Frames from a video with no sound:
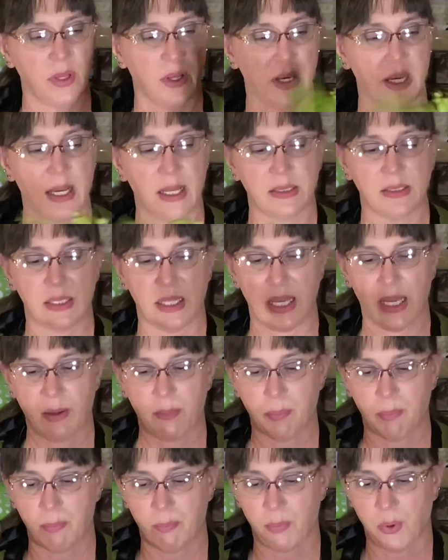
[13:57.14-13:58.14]
it's
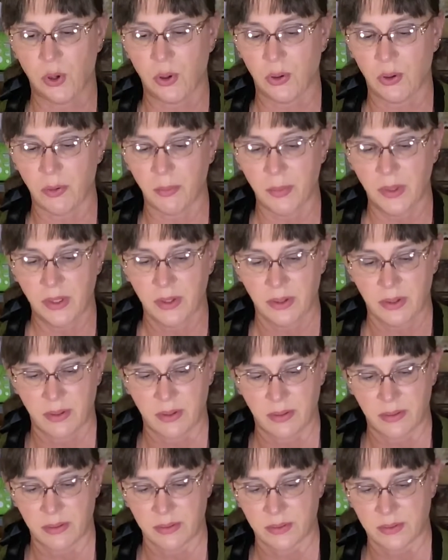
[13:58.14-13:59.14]
a bulb
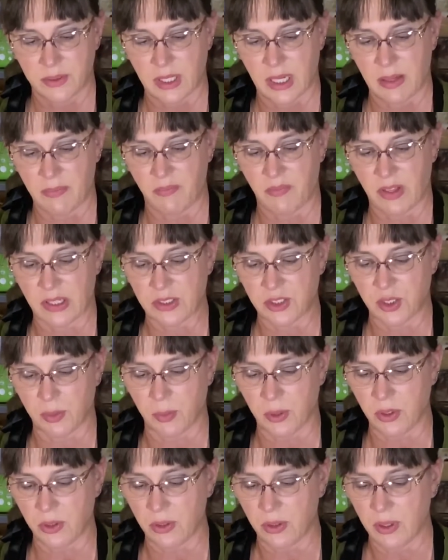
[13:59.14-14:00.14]
type
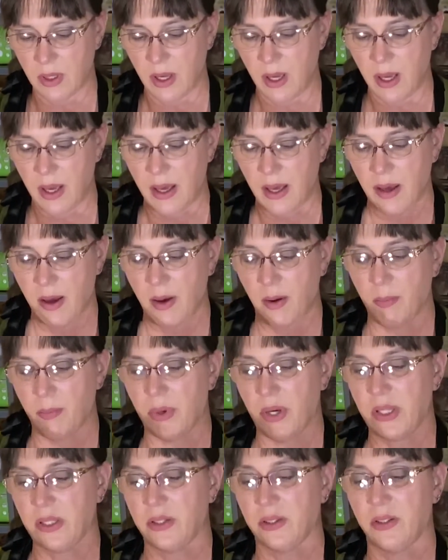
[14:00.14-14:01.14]
vegetable,
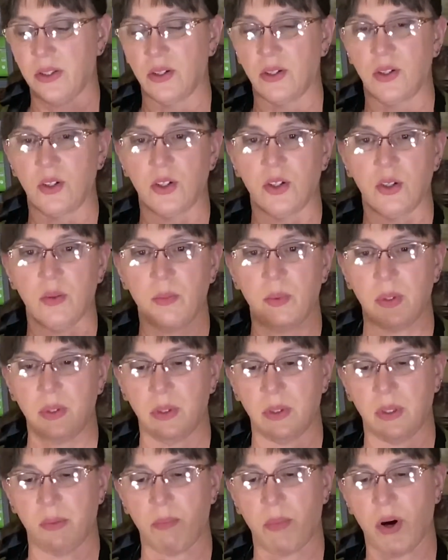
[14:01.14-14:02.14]
but the herb
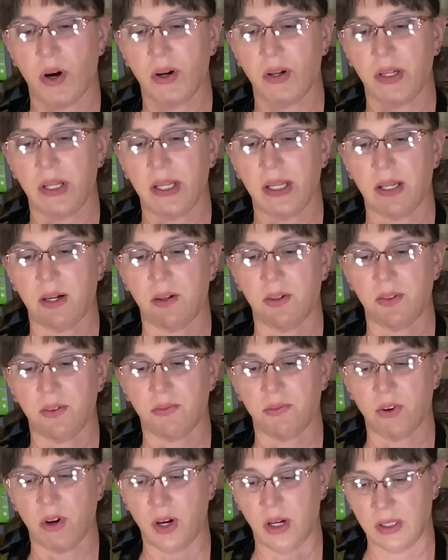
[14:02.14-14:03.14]
part are the
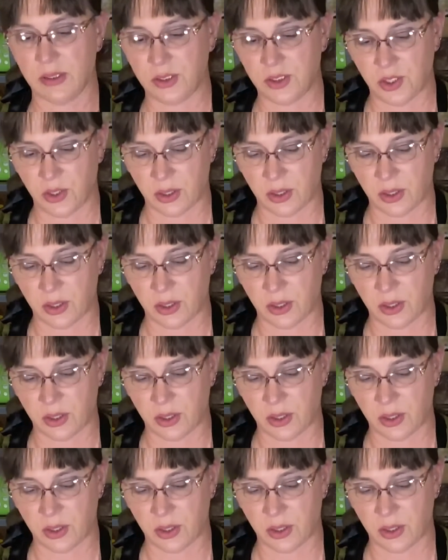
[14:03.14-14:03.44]
fronds. You